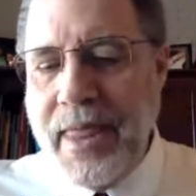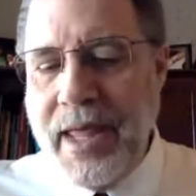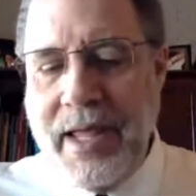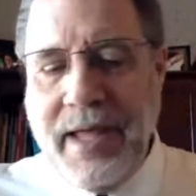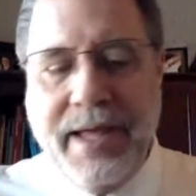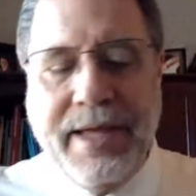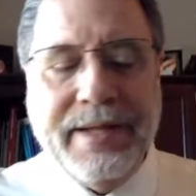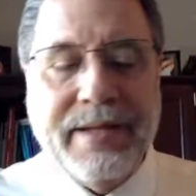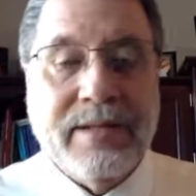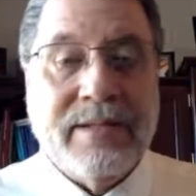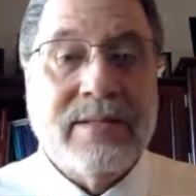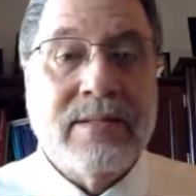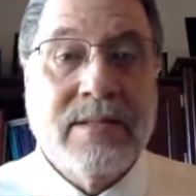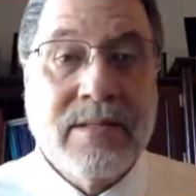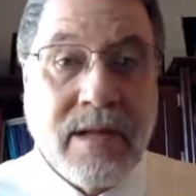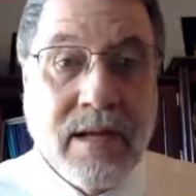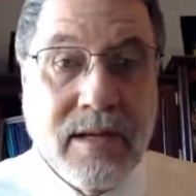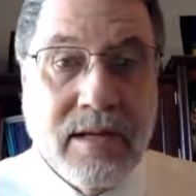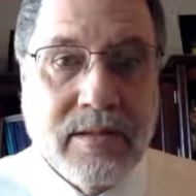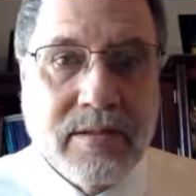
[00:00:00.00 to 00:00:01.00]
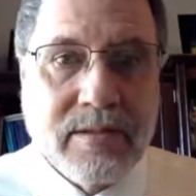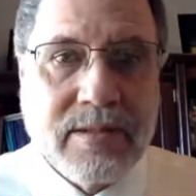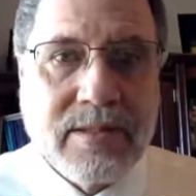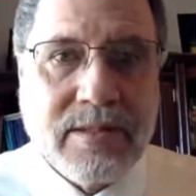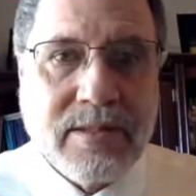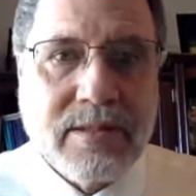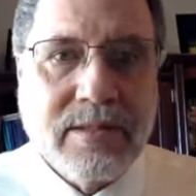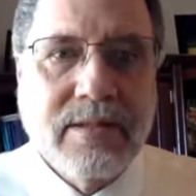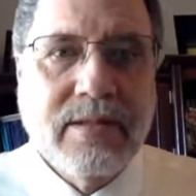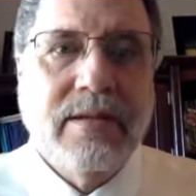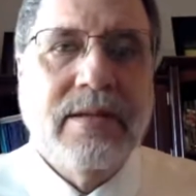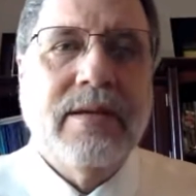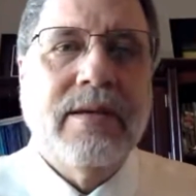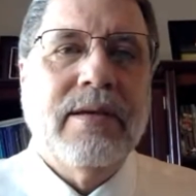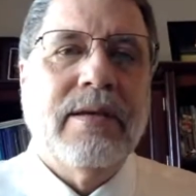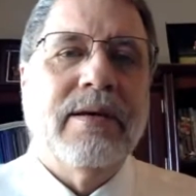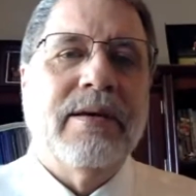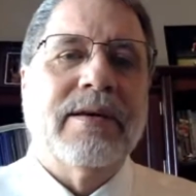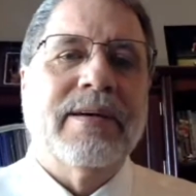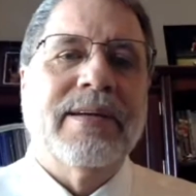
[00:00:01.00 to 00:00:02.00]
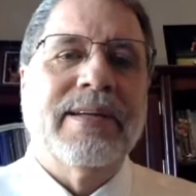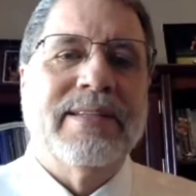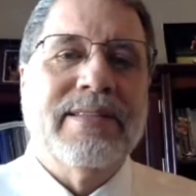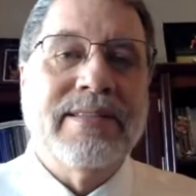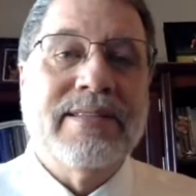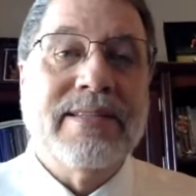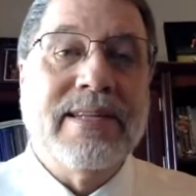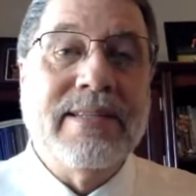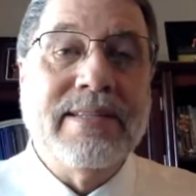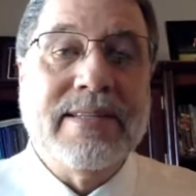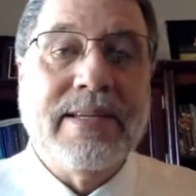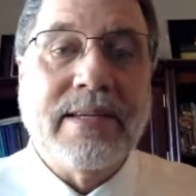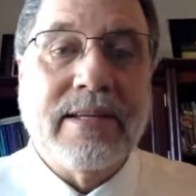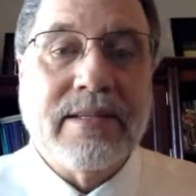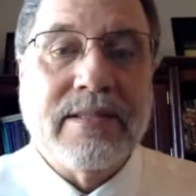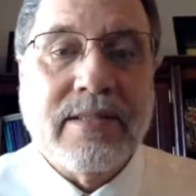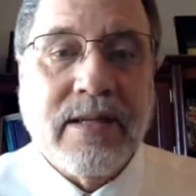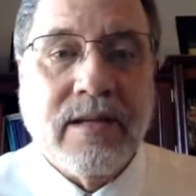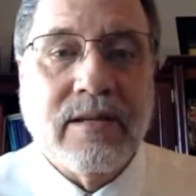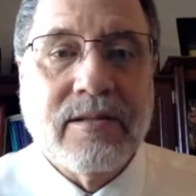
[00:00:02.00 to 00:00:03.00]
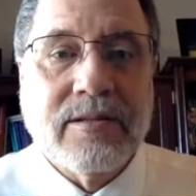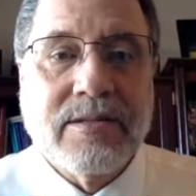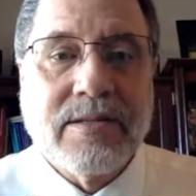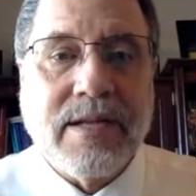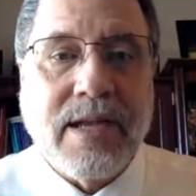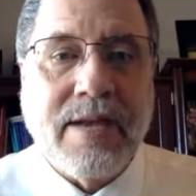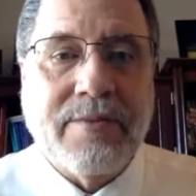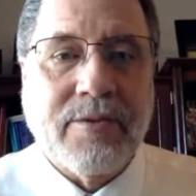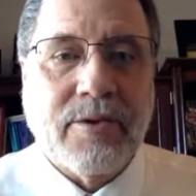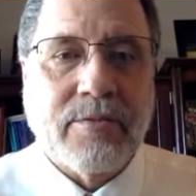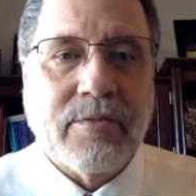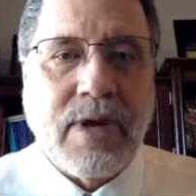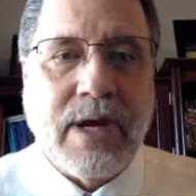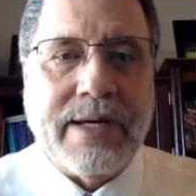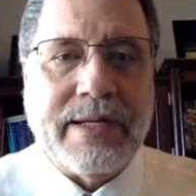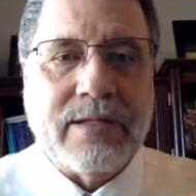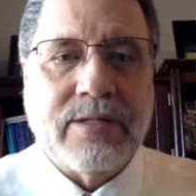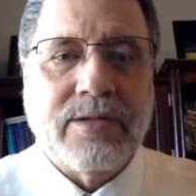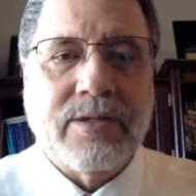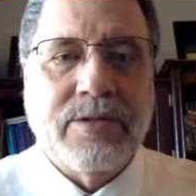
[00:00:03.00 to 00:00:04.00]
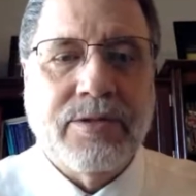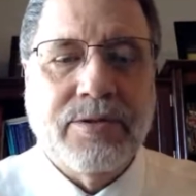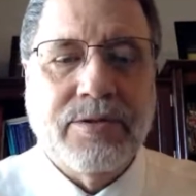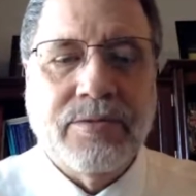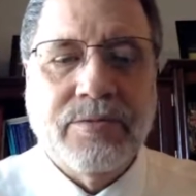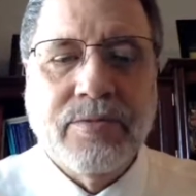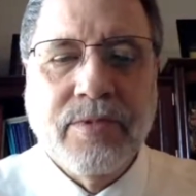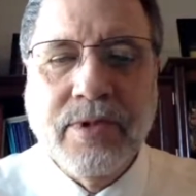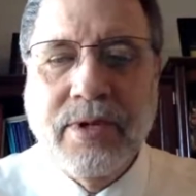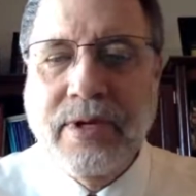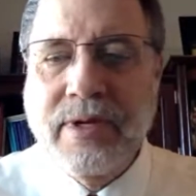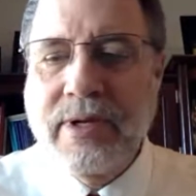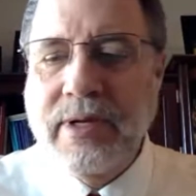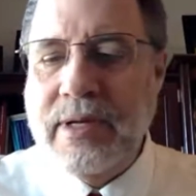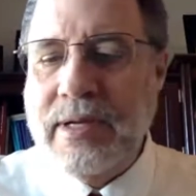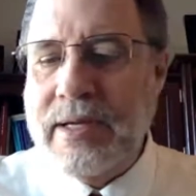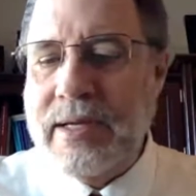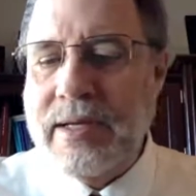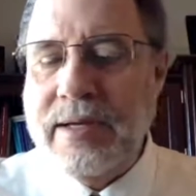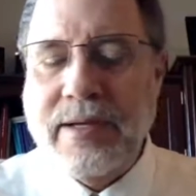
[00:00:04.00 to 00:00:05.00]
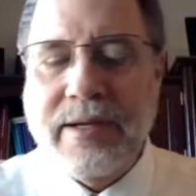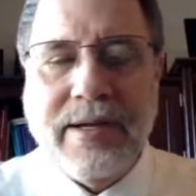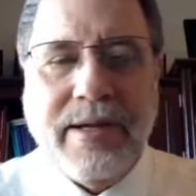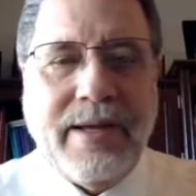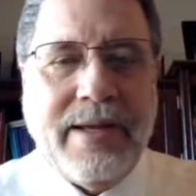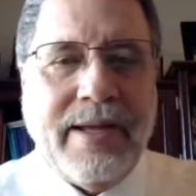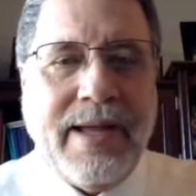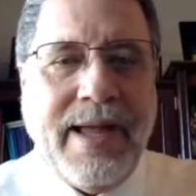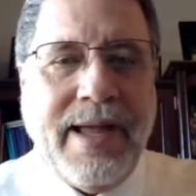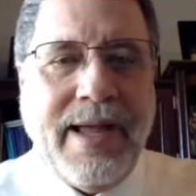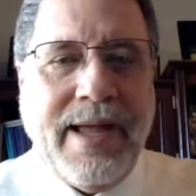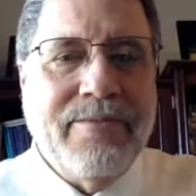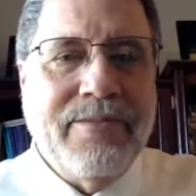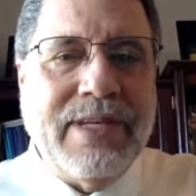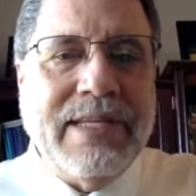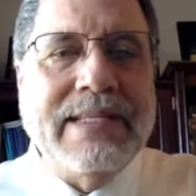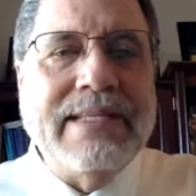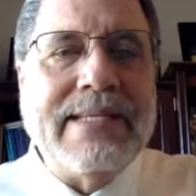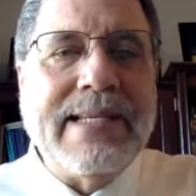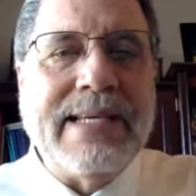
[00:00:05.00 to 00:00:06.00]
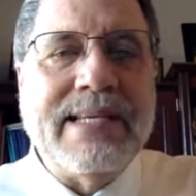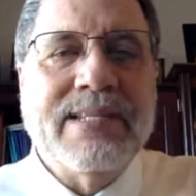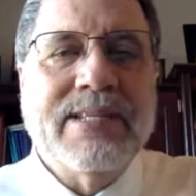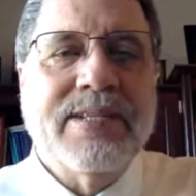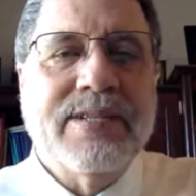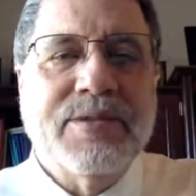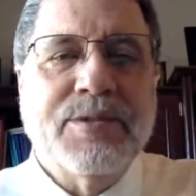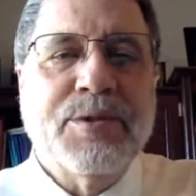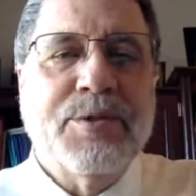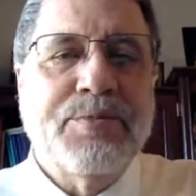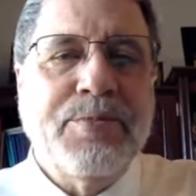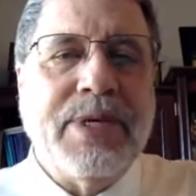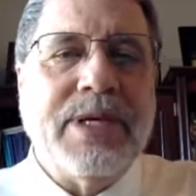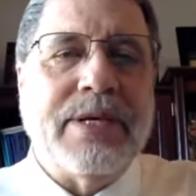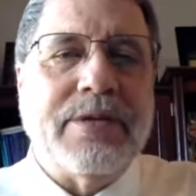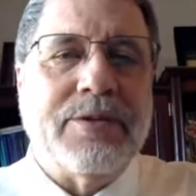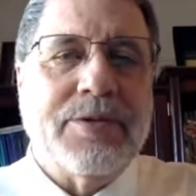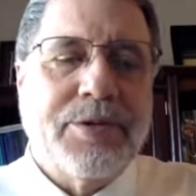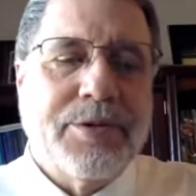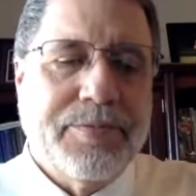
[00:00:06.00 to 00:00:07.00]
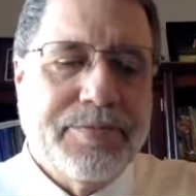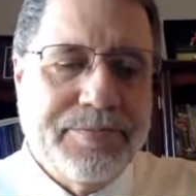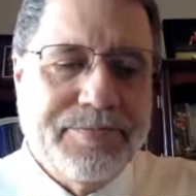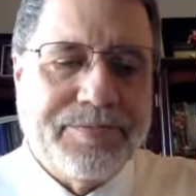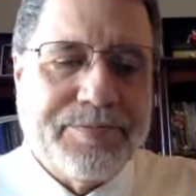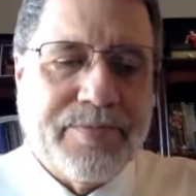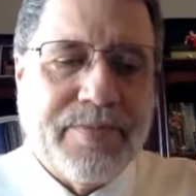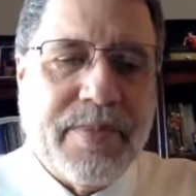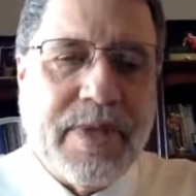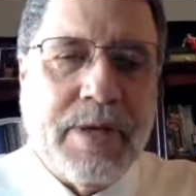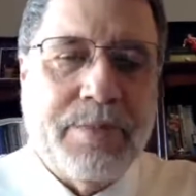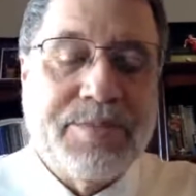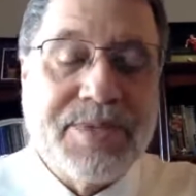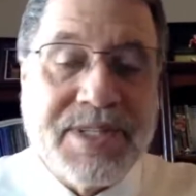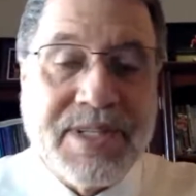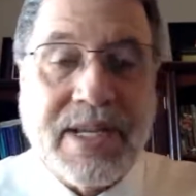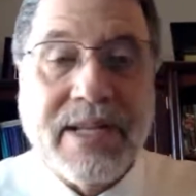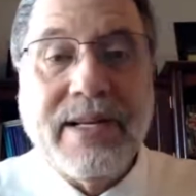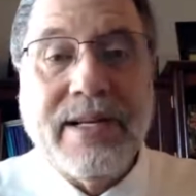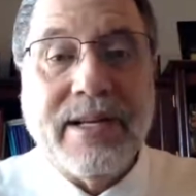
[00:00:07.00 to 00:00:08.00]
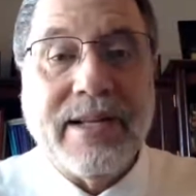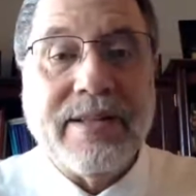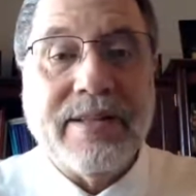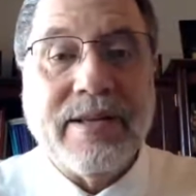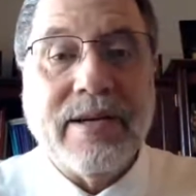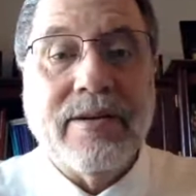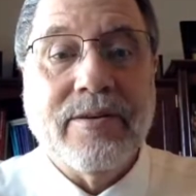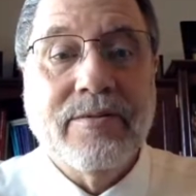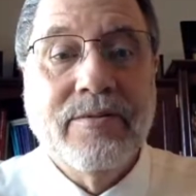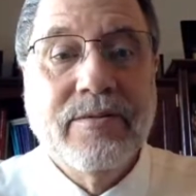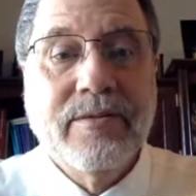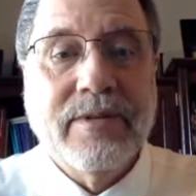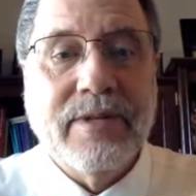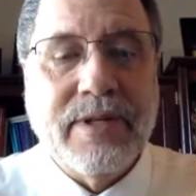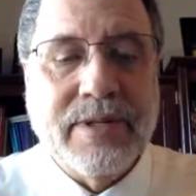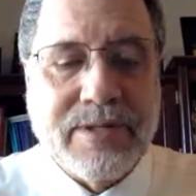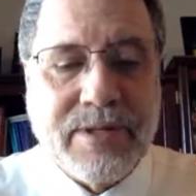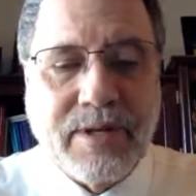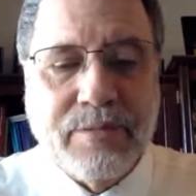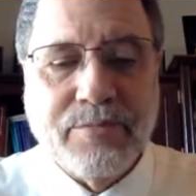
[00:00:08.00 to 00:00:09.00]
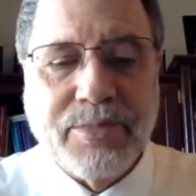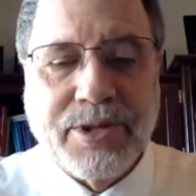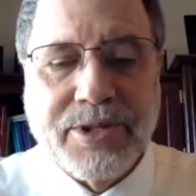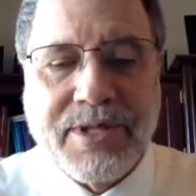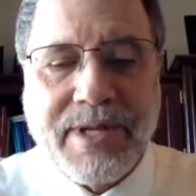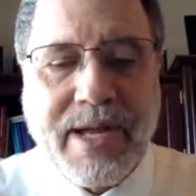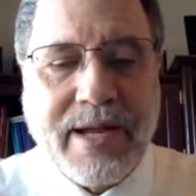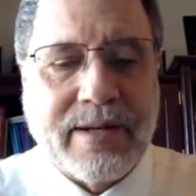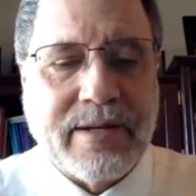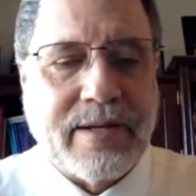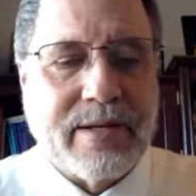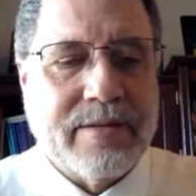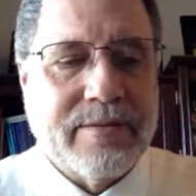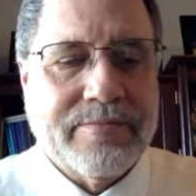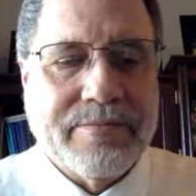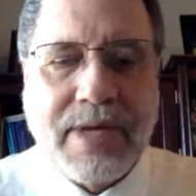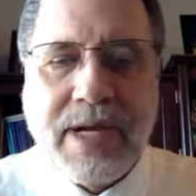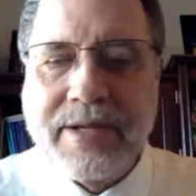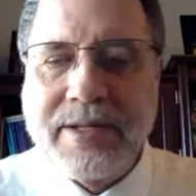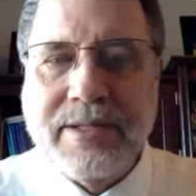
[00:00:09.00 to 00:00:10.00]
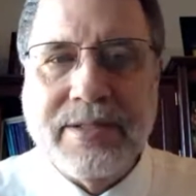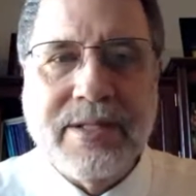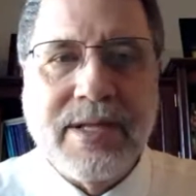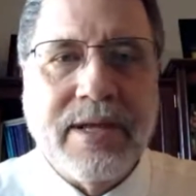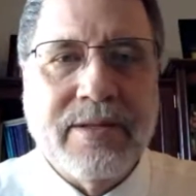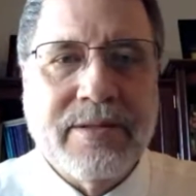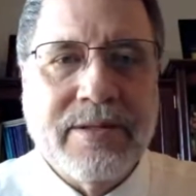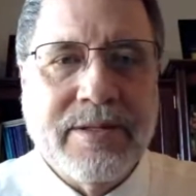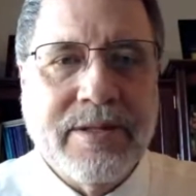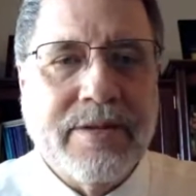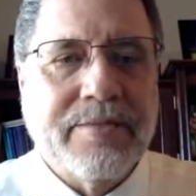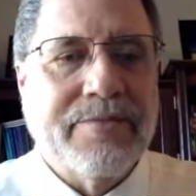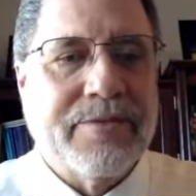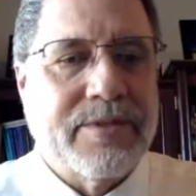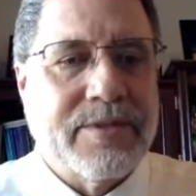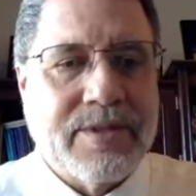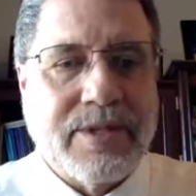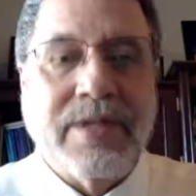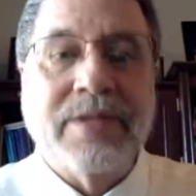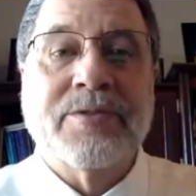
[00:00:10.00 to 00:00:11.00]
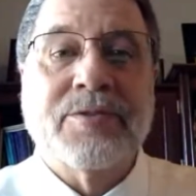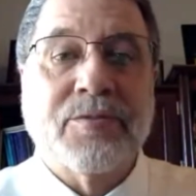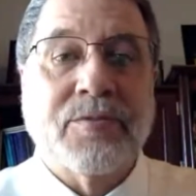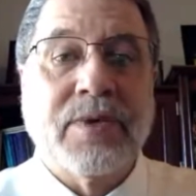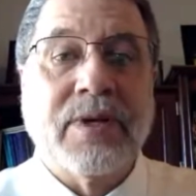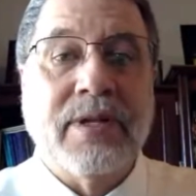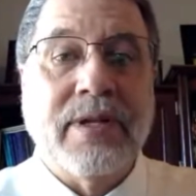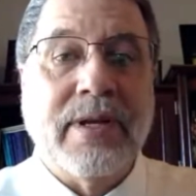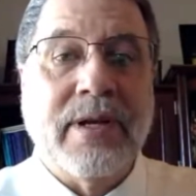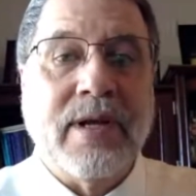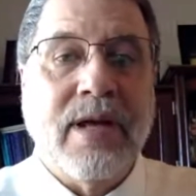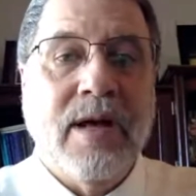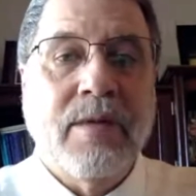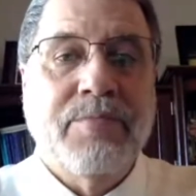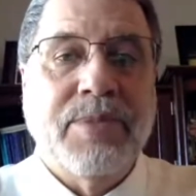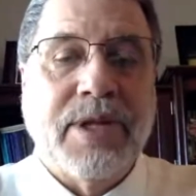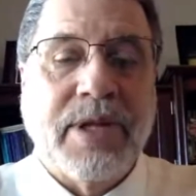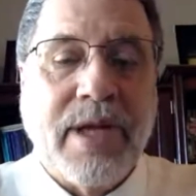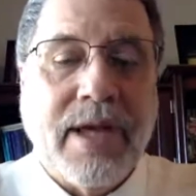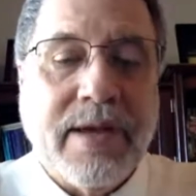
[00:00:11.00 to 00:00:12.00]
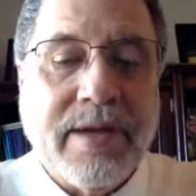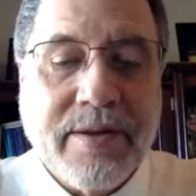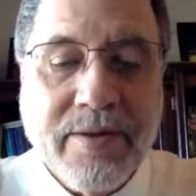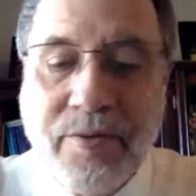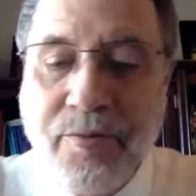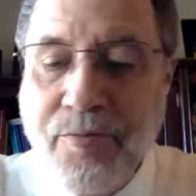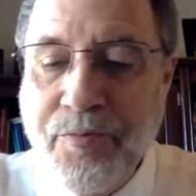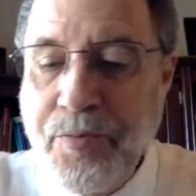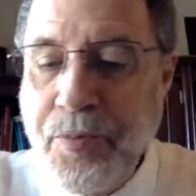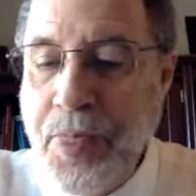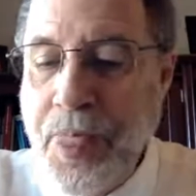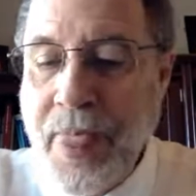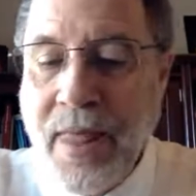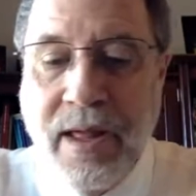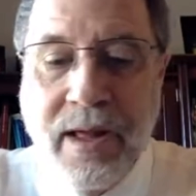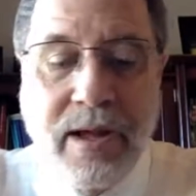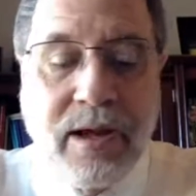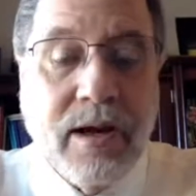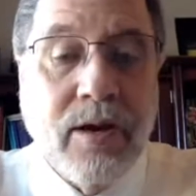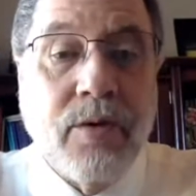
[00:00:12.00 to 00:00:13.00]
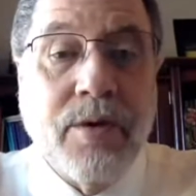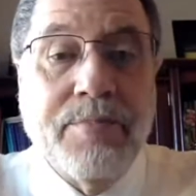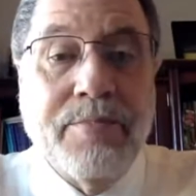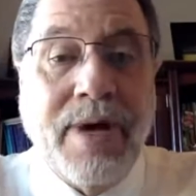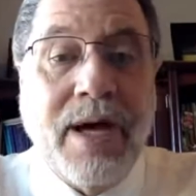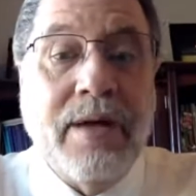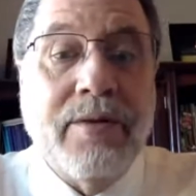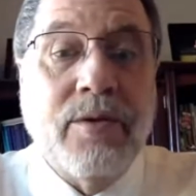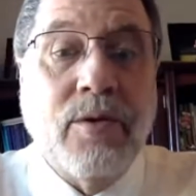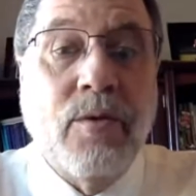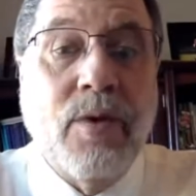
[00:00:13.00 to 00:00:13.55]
And adults, consenting adults, have a right to have indecent speech. Obscenity, though, is unprotected. How do you tell the difference? It's really complicated. Oh, and by the